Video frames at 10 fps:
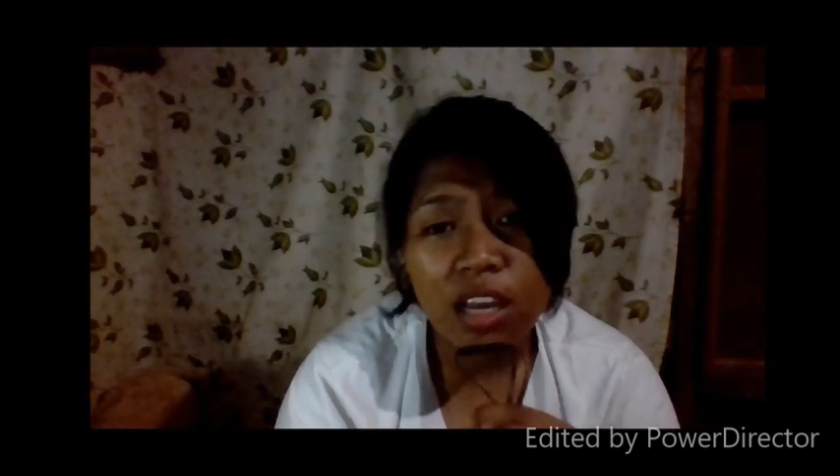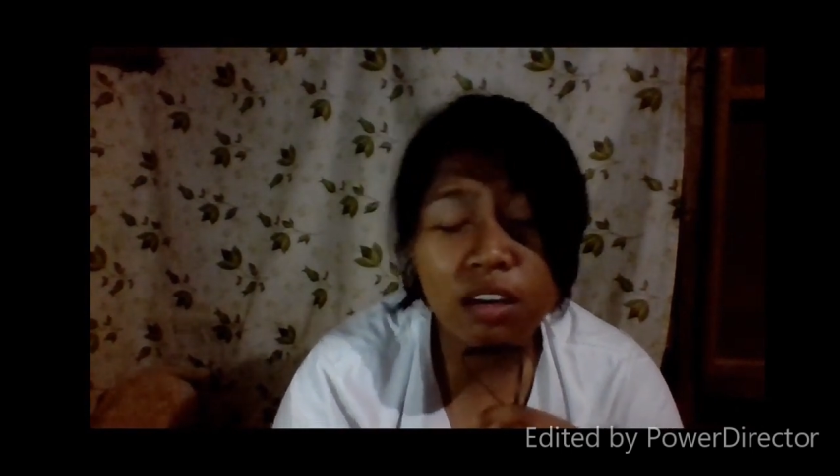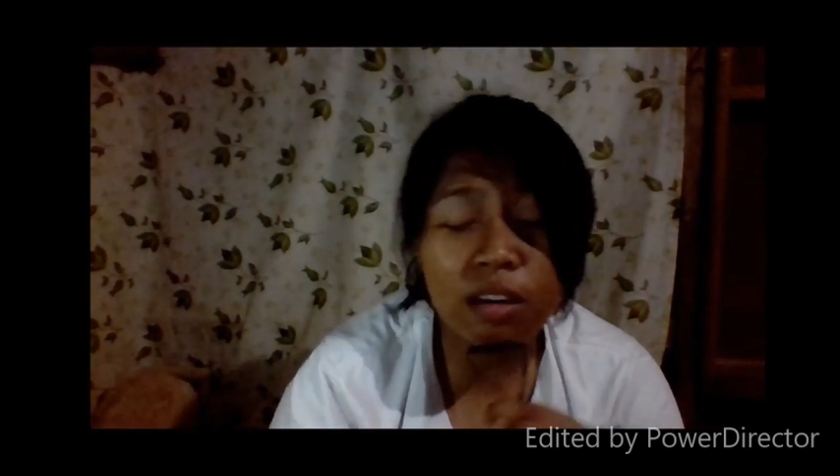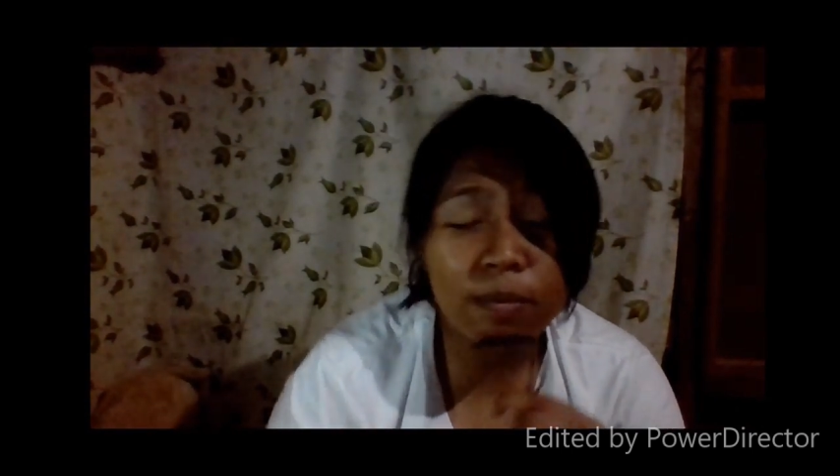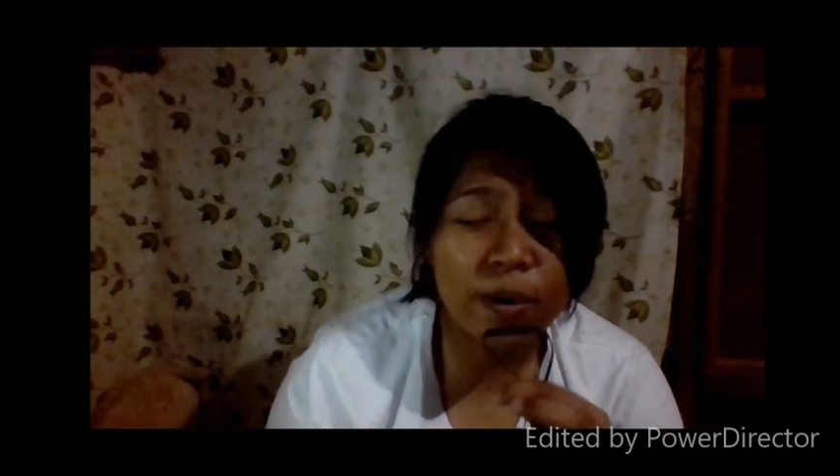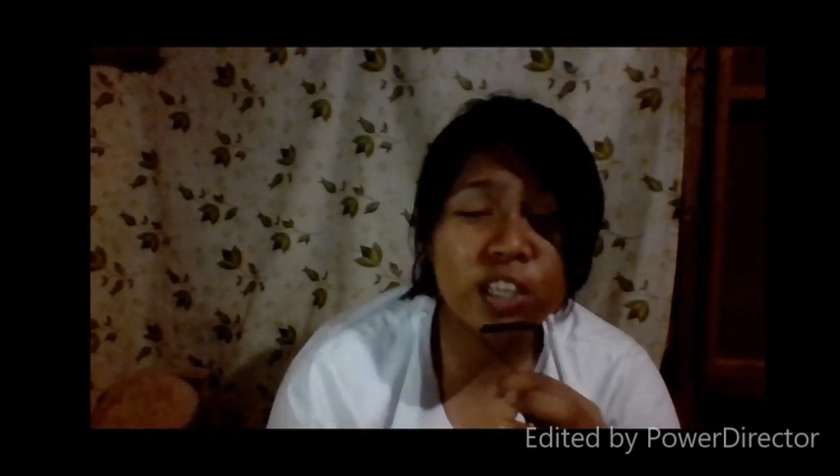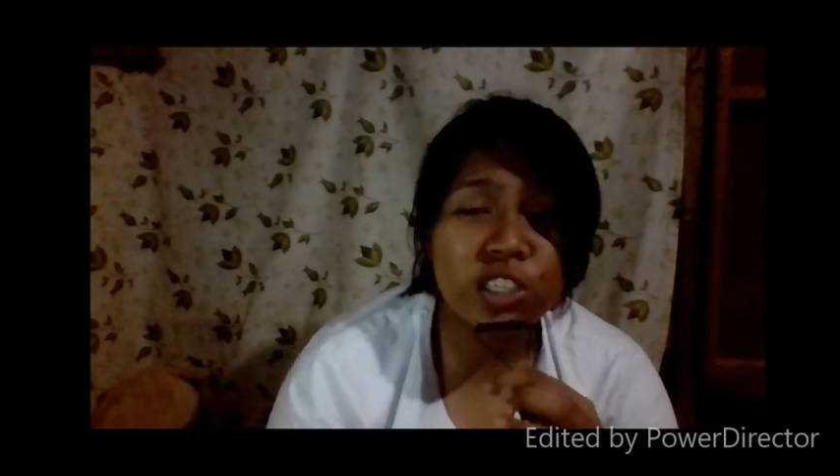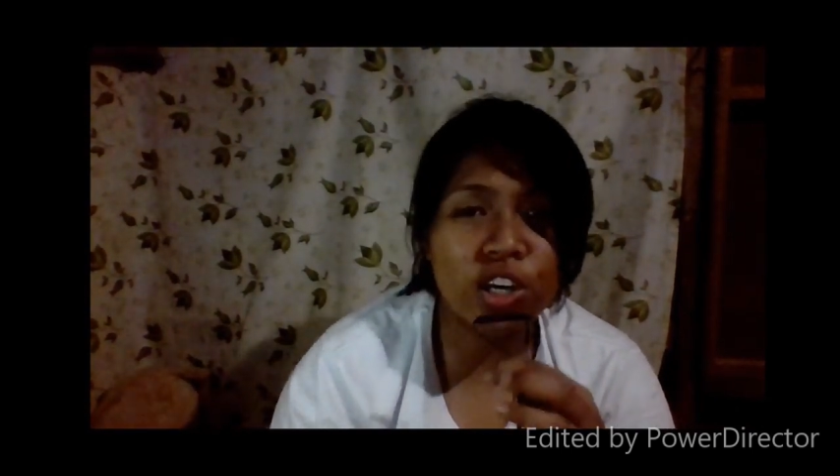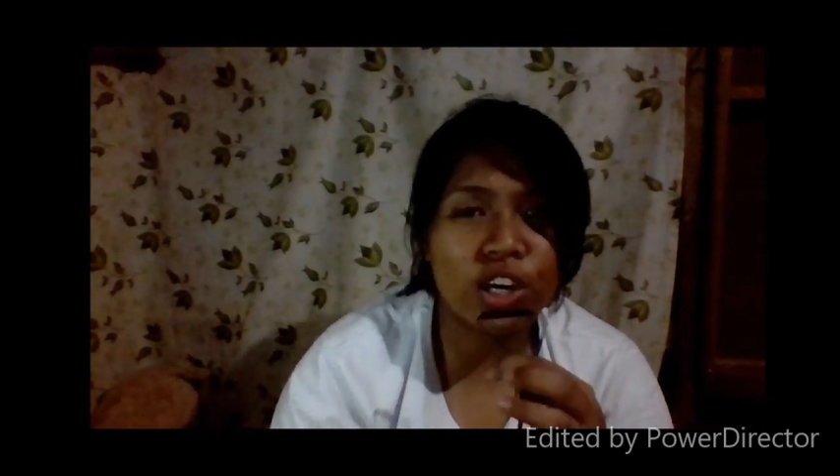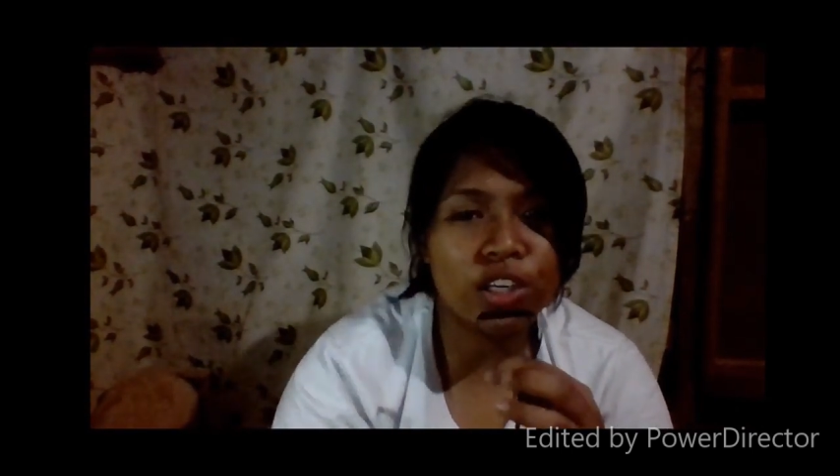The
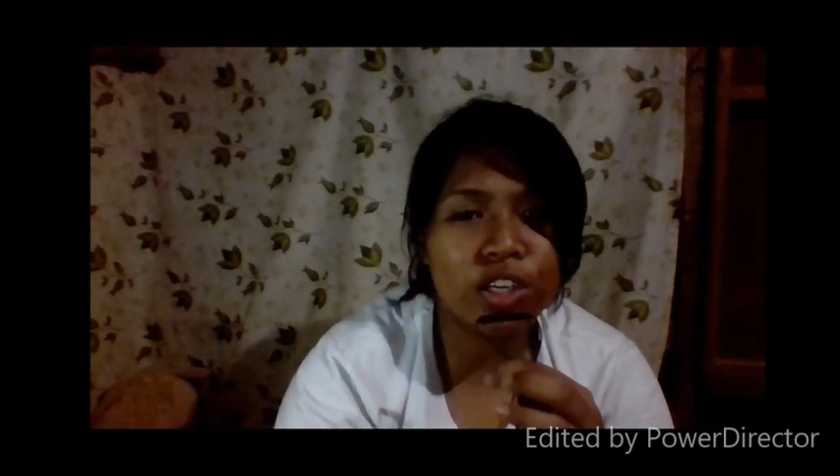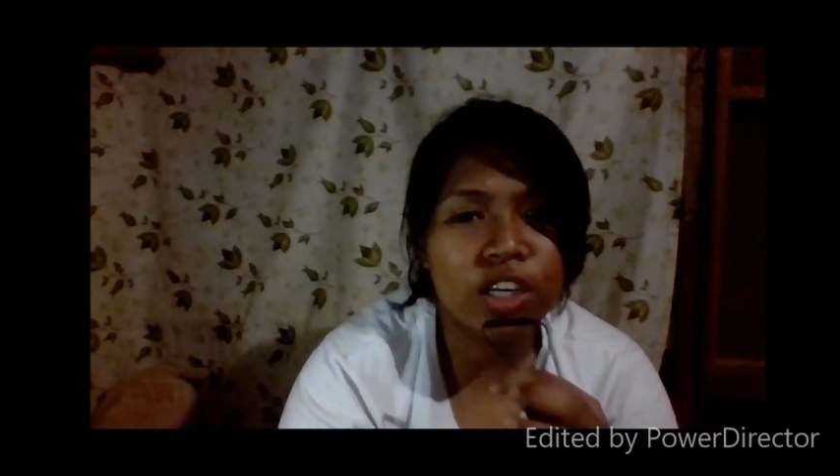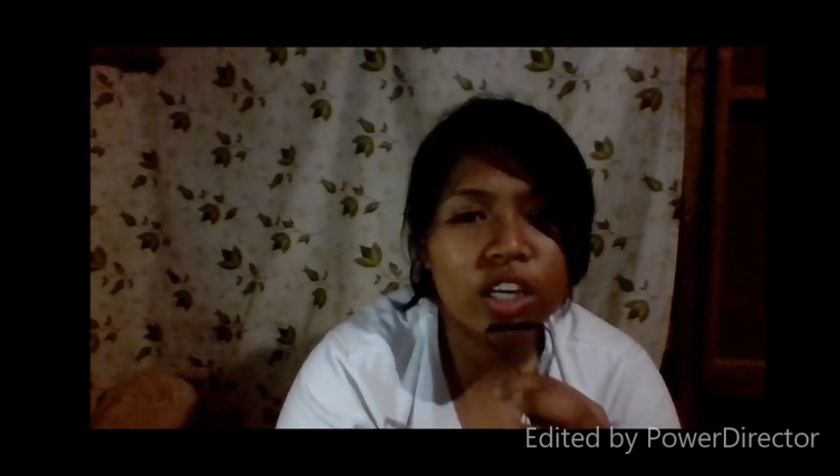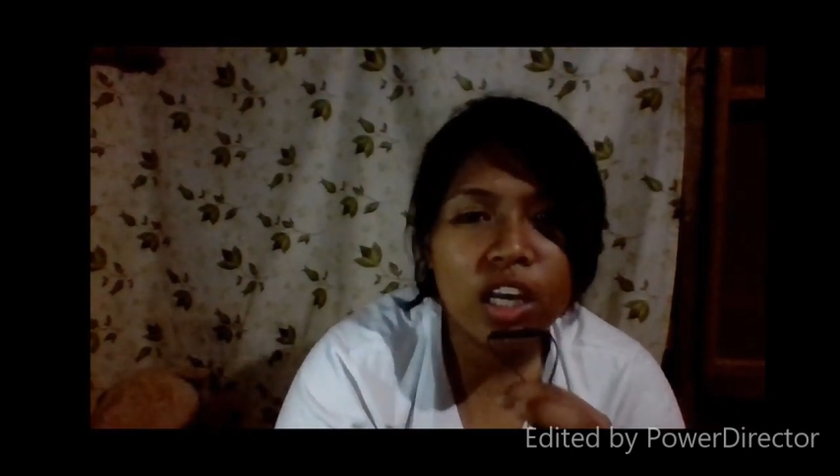version